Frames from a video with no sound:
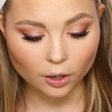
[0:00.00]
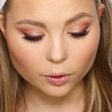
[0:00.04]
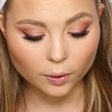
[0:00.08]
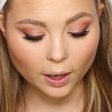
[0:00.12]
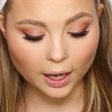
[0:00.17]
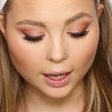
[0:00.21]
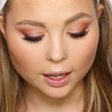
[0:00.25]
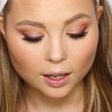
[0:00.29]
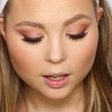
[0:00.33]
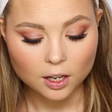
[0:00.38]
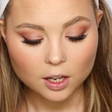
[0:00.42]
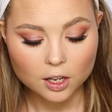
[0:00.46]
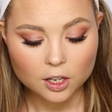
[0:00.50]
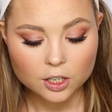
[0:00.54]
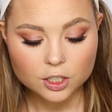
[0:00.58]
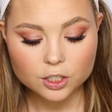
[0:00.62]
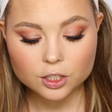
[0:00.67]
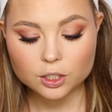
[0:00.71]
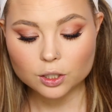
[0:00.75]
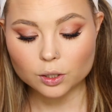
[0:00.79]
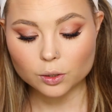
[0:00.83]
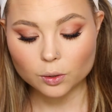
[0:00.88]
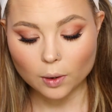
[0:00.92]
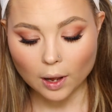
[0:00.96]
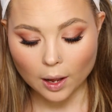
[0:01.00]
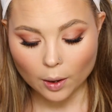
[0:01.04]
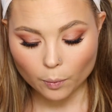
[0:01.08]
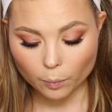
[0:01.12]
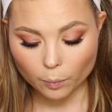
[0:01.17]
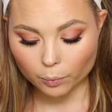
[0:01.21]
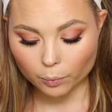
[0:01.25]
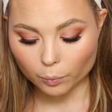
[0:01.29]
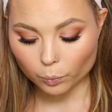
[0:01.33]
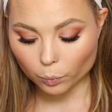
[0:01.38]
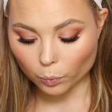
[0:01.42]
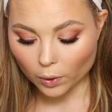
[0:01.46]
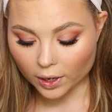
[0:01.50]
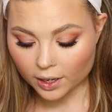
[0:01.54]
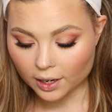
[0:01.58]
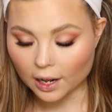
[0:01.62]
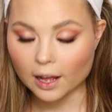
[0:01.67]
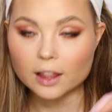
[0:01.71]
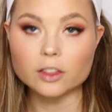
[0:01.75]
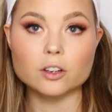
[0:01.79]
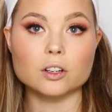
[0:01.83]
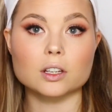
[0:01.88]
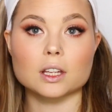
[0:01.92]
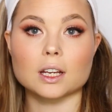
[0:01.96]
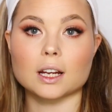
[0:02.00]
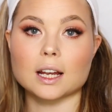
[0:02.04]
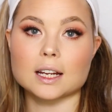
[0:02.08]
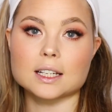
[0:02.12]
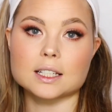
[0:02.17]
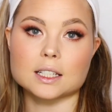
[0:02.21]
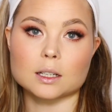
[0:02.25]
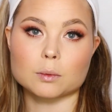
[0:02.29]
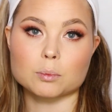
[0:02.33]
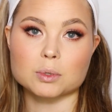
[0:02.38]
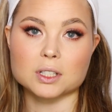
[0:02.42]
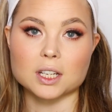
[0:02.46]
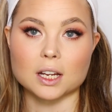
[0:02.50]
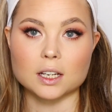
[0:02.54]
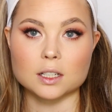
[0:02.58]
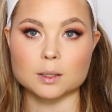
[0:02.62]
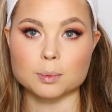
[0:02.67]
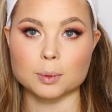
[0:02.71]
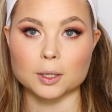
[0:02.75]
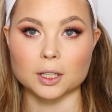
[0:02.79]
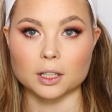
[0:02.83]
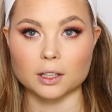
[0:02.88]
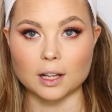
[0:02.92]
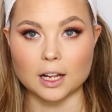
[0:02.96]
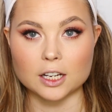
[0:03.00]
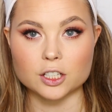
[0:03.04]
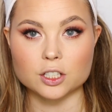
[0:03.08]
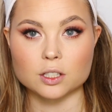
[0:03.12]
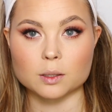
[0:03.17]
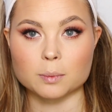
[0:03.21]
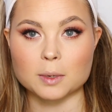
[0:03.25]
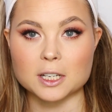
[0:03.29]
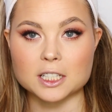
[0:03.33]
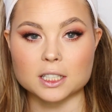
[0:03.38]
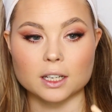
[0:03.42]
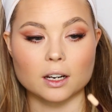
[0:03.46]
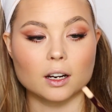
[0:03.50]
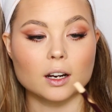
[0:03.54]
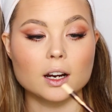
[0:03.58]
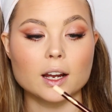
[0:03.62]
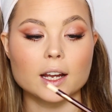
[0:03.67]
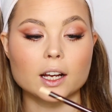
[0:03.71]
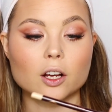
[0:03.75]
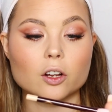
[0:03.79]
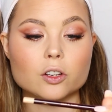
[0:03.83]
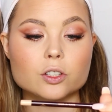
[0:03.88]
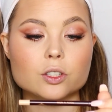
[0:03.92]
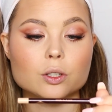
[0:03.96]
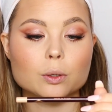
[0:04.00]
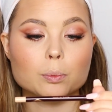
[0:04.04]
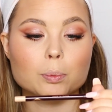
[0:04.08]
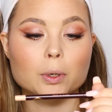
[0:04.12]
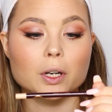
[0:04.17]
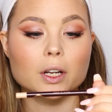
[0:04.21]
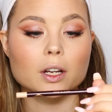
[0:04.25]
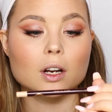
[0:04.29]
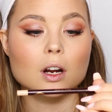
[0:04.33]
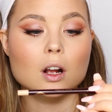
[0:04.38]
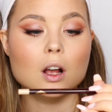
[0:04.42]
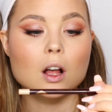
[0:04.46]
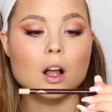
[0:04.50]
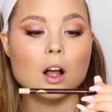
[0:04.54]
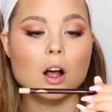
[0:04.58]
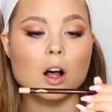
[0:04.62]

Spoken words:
Okay, so one other thing I did besides putting lashes and mascara, I also put